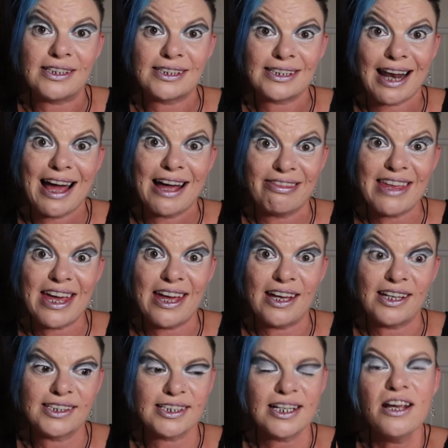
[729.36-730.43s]
like
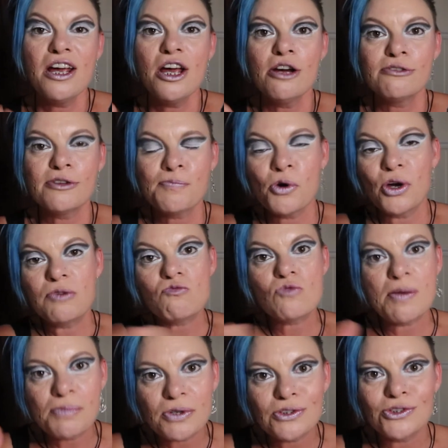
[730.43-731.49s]
this for putting
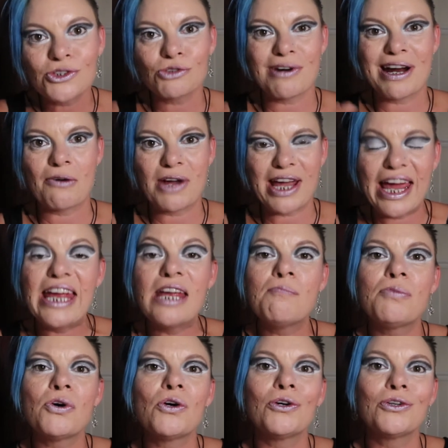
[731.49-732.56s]
ribbons around cake
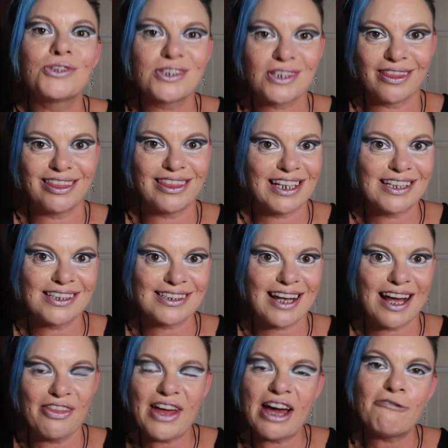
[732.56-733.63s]
boards and things
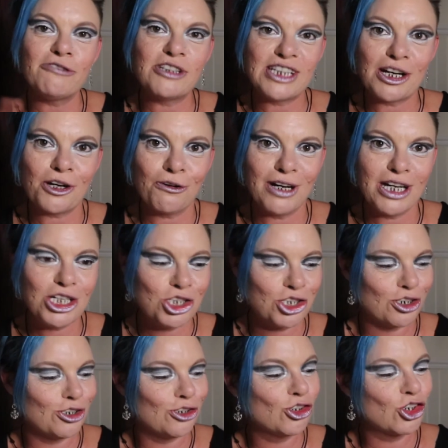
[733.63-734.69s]
like that for
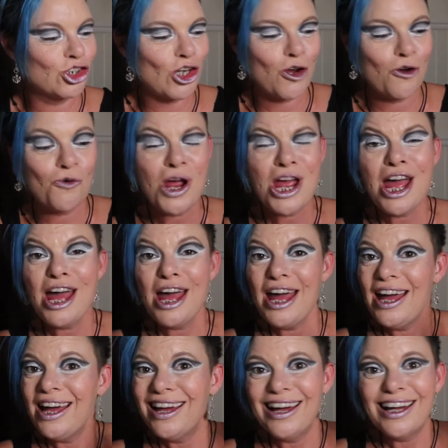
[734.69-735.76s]
decoration. So
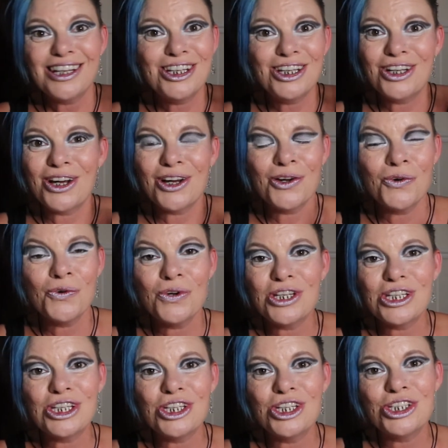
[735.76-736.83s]
you know,
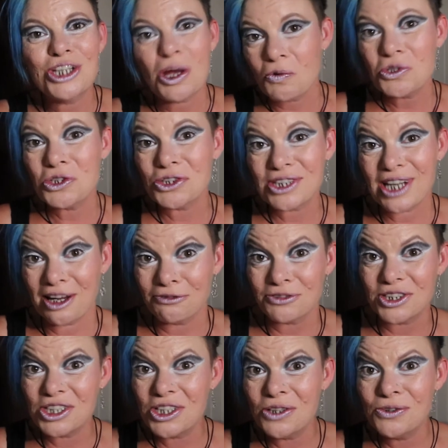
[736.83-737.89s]
you don't just have
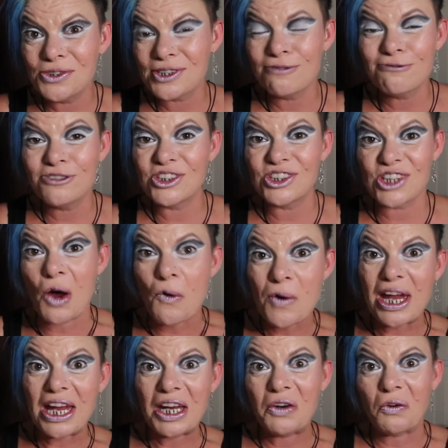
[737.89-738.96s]
to use them for
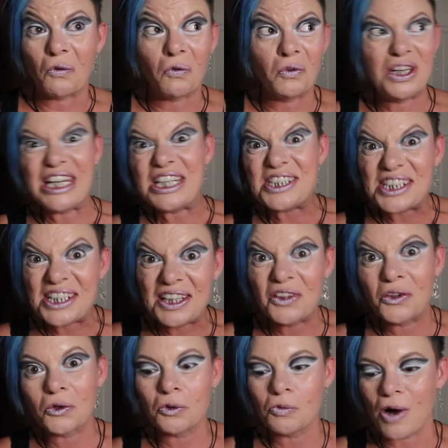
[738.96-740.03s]
sewing or knitting
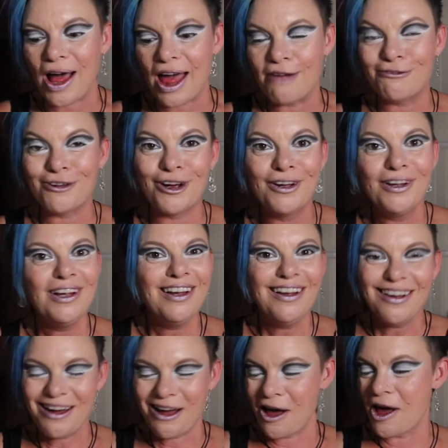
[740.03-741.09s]
or whatever.
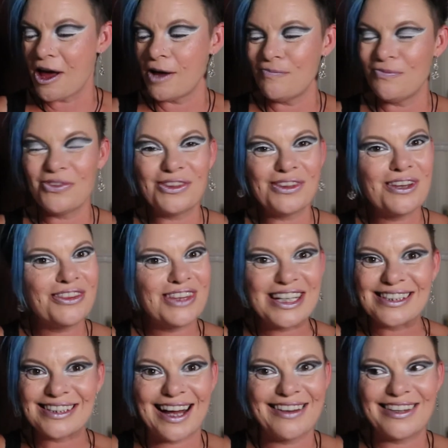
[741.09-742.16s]

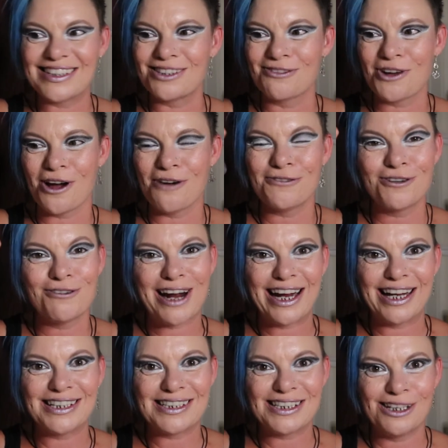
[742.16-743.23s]
Things like this have got a
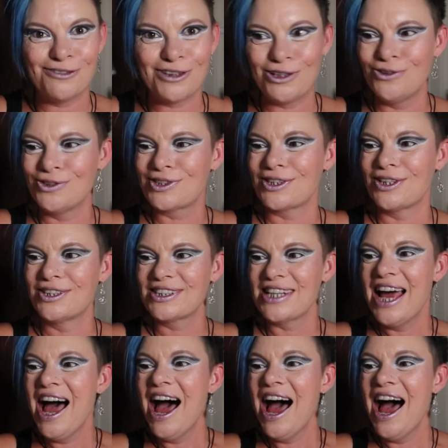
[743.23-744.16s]
variety of uses.